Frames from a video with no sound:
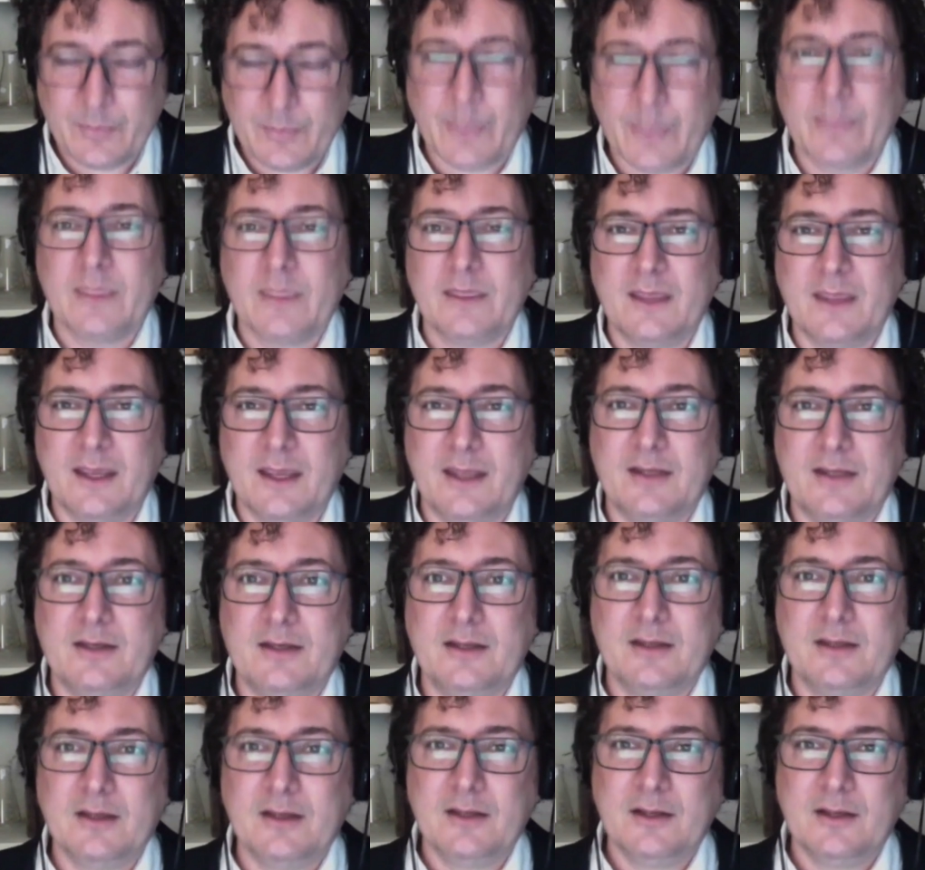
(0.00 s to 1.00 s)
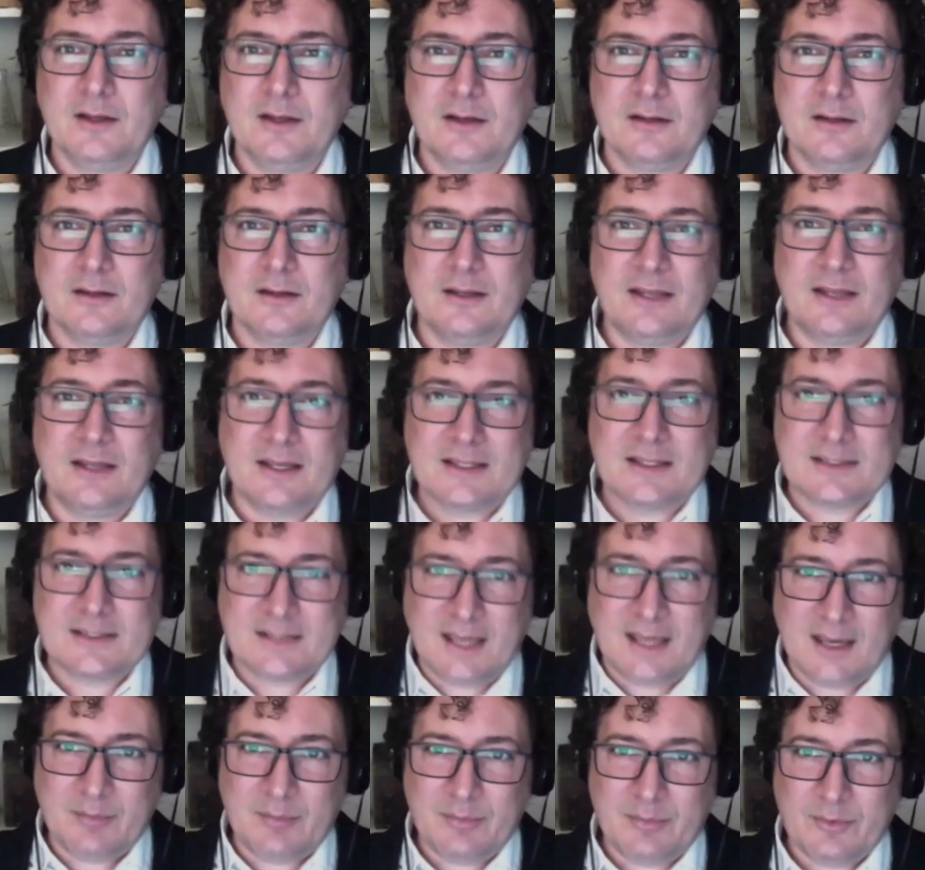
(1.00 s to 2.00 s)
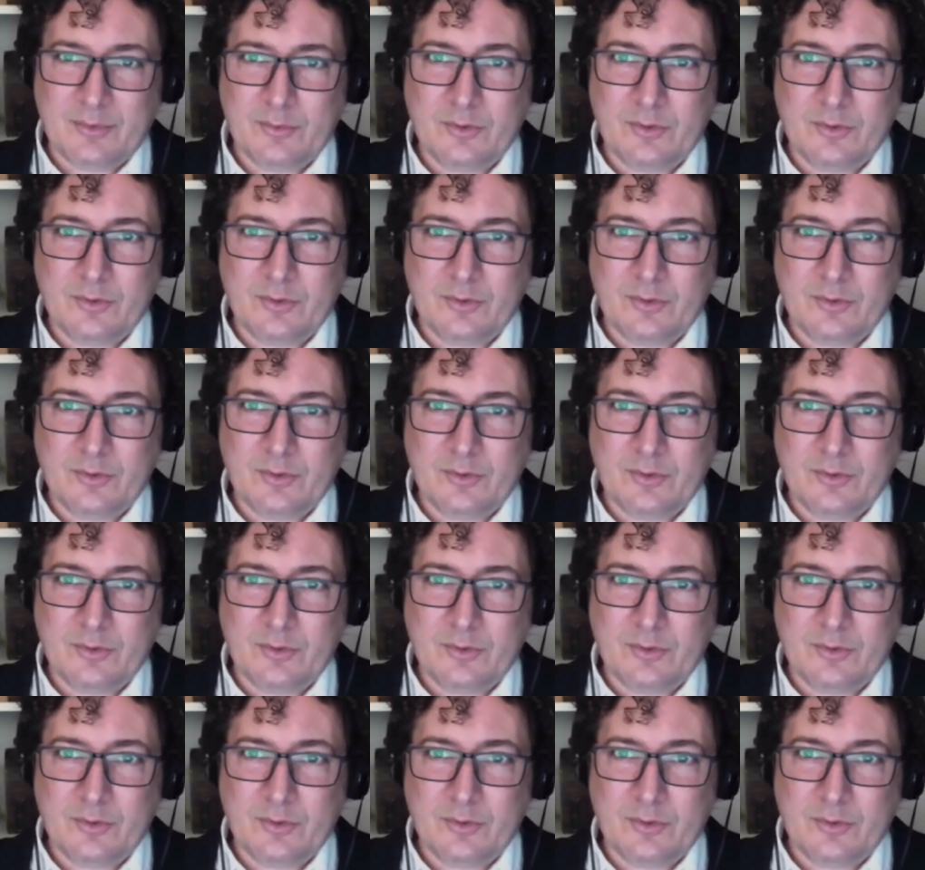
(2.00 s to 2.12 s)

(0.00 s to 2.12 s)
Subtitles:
then the next step